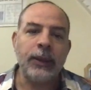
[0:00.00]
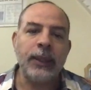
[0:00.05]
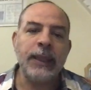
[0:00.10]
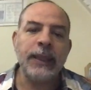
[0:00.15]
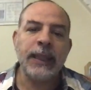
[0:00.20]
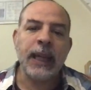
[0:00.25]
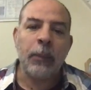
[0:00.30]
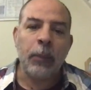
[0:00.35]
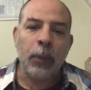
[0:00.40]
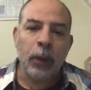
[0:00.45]
this
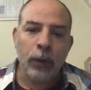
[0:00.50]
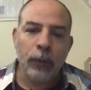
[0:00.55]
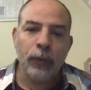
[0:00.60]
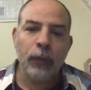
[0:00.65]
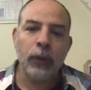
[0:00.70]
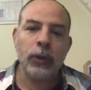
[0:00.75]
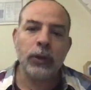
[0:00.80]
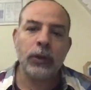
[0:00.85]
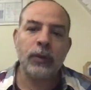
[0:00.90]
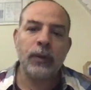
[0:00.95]

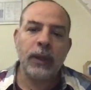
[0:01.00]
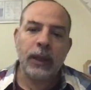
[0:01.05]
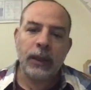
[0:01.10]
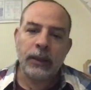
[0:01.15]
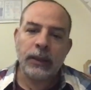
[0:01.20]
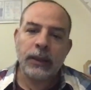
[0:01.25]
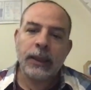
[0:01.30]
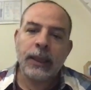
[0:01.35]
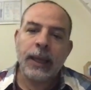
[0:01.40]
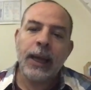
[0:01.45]
amorphous
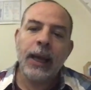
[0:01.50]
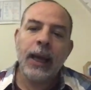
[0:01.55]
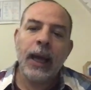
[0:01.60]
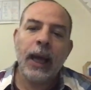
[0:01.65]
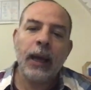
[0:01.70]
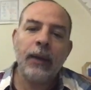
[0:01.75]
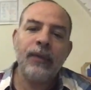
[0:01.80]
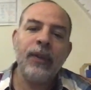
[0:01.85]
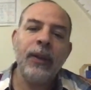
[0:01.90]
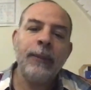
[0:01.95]
phase can
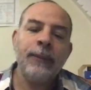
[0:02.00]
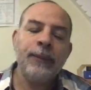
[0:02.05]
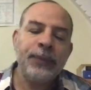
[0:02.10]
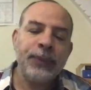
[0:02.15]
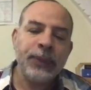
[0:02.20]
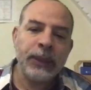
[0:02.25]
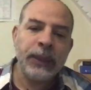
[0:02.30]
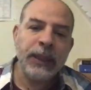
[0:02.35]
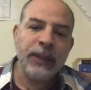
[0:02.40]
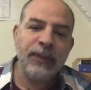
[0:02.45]
have
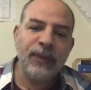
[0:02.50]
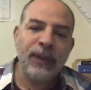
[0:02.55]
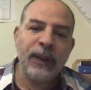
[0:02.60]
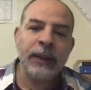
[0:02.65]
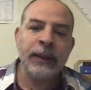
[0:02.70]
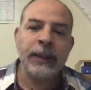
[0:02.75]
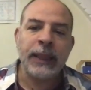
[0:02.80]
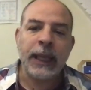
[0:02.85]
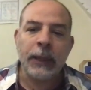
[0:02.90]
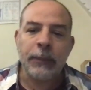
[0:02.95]

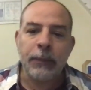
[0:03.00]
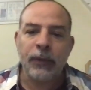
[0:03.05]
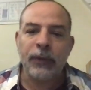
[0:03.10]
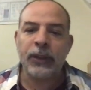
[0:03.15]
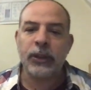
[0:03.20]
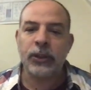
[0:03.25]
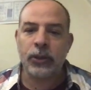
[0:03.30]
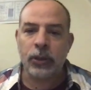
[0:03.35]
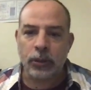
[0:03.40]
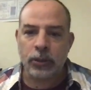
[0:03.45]
different type of
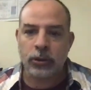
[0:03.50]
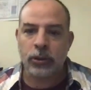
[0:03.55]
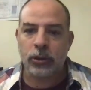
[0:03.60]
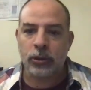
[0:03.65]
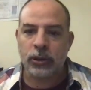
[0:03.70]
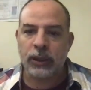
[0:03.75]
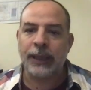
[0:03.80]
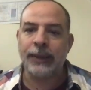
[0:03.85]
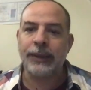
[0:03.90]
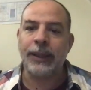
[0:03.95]

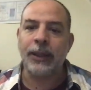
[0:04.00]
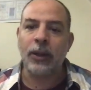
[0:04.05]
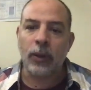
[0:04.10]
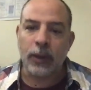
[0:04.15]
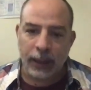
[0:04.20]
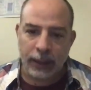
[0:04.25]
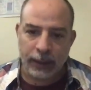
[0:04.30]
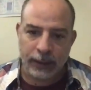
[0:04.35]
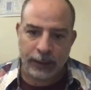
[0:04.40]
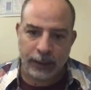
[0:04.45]
structures at the
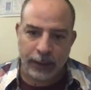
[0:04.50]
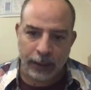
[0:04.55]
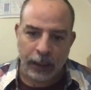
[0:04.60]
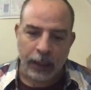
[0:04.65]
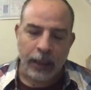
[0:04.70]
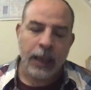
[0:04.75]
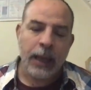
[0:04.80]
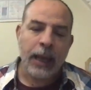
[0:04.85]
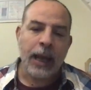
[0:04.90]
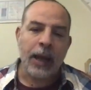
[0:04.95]
local scale.
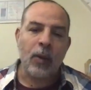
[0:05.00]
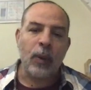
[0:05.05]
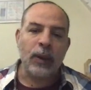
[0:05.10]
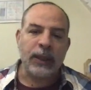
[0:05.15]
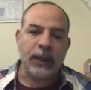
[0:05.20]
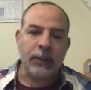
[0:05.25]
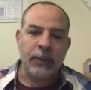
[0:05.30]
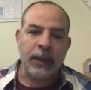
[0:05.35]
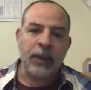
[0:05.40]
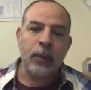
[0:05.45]
And
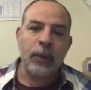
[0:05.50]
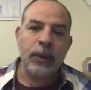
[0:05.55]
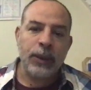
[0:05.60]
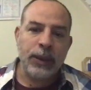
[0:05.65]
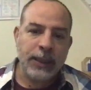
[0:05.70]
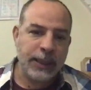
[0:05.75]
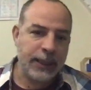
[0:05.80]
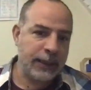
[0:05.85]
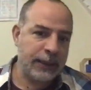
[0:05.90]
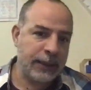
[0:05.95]
what I mean with
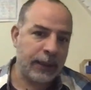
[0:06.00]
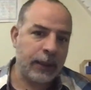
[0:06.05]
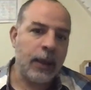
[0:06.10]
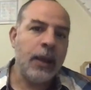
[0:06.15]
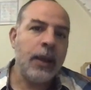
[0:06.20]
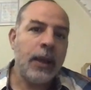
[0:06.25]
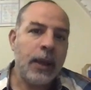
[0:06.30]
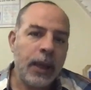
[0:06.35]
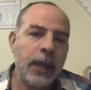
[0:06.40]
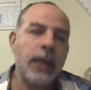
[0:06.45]
this is that
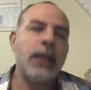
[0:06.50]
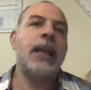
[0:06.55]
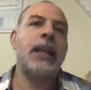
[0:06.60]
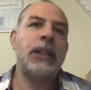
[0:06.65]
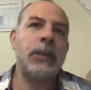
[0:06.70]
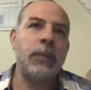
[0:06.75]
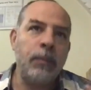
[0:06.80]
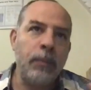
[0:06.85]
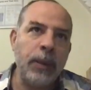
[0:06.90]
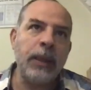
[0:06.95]
it
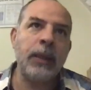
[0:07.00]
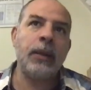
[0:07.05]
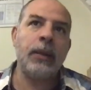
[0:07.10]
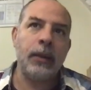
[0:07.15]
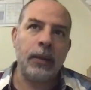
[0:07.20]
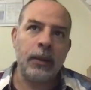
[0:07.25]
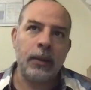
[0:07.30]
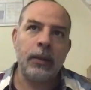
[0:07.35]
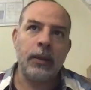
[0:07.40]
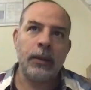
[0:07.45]
has
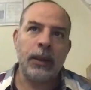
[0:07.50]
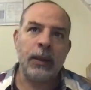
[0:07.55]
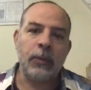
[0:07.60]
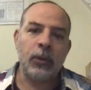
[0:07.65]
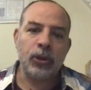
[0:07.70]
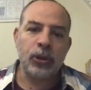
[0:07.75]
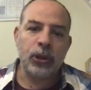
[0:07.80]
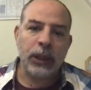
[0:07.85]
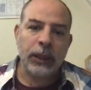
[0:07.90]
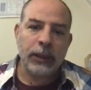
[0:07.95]
been
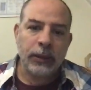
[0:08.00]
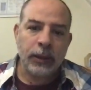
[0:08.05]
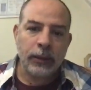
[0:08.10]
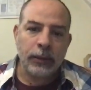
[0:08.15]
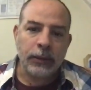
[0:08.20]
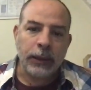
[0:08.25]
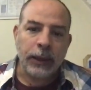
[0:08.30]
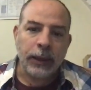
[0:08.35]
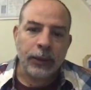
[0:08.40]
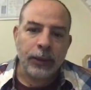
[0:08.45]

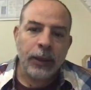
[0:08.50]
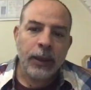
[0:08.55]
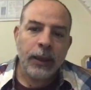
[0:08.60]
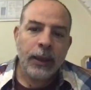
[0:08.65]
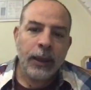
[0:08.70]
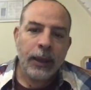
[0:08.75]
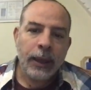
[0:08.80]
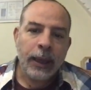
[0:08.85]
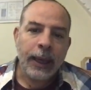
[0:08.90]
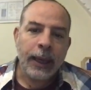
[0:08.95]
demonstrated that
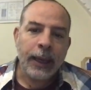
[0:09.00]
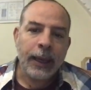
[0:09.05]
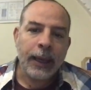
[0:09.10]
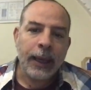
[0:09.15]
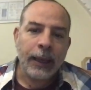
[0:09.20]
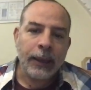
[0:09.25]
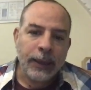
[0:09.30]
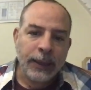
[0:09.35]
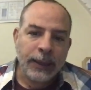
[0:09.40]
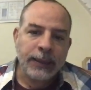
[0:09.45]

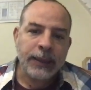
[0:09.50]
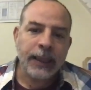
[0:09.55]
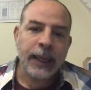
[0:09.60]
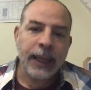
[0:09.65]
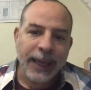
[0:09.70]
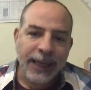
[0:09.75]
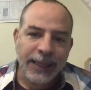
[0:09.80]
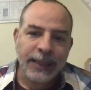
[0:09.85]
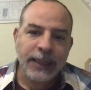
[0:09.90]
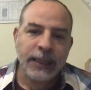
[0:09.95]
this
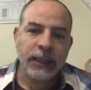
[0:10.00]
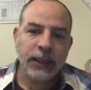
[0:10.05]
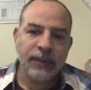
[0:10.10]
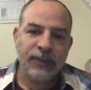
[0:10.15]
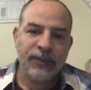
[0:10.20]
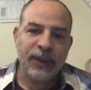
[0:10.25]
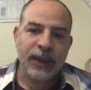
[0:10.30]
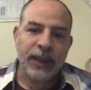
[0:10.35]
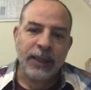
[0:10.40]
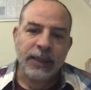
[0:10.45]
ACC
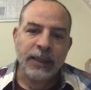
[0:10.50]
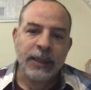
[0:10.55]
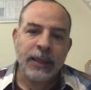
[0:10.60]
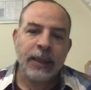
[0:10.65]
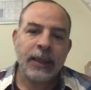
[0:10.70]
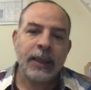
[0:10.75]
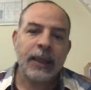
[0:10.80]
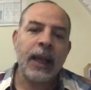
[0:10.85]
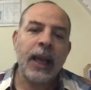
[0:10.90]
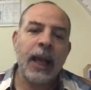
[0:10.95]
phase
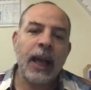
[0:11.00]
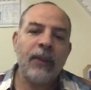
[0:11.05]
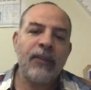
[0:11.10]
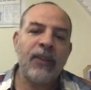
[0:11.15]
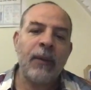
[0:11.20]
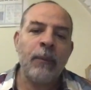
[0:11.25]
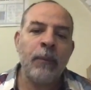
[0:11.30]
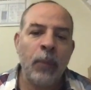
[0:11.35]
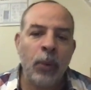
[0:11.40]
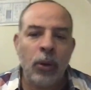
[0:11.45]
can have
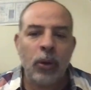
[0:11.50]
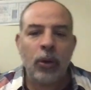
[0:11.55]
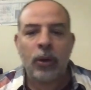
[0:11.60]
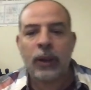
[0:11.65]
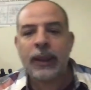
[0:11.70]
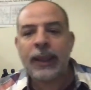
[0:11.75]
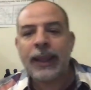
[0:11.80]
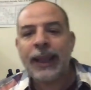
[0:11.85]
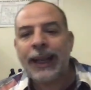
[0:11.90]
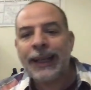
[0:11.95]
a more
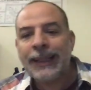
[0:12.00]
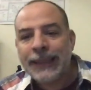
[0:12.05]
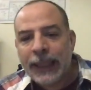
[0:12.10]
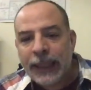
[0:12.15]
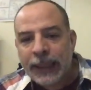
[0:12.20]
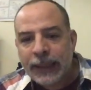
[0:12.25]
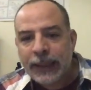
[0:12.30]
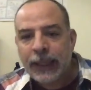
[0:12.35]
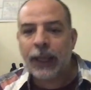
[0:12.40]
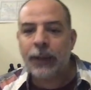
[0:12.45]

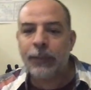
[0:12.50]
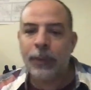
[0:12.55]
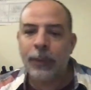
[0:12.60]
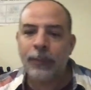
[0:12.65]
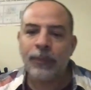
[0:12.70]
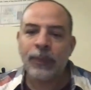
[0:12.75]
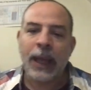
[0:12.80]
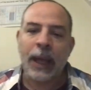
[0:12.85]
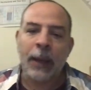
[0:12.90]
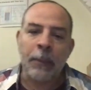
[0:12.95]
calcite type,
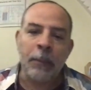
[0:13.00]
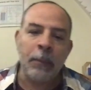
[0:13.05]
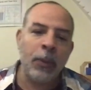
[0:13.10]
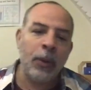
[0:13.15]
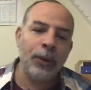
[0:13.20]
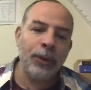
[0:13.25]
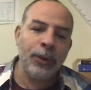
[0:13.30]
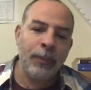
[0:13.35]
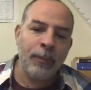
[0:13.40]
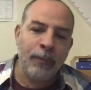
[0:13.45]
a
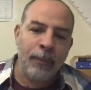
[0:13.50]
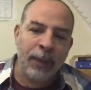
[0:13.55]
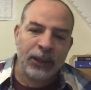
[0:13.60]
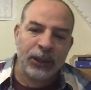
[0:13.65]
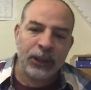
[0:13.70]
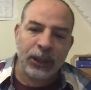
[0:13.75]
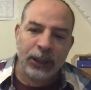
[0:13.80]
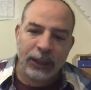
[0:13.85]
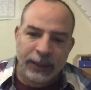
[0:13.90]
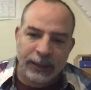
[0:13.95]
more
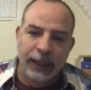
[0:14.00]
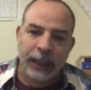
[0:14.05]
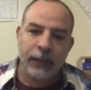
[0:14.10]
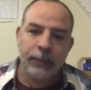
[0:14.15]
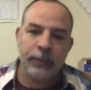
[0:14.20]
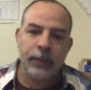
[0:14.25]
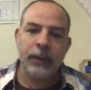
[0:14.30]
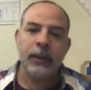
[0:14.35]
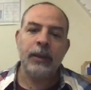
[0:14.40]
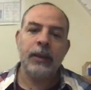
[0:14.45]
batrite
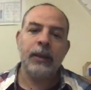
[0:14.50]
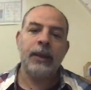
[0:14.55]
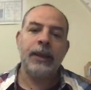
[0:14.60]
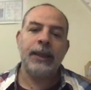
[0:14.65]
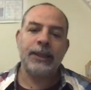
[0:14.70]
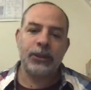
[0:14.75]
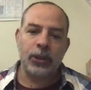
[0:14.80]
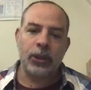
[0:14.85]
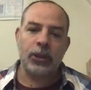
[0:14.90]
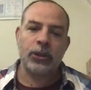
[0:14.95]
type
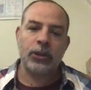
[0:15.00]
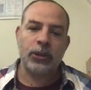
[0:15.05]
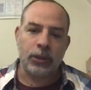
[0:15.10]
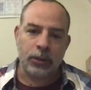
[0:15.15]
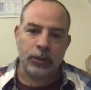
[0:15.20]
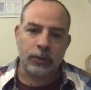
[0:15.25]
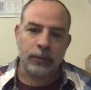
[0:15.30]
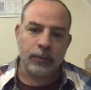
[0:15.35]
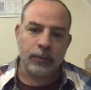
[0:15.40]
structure.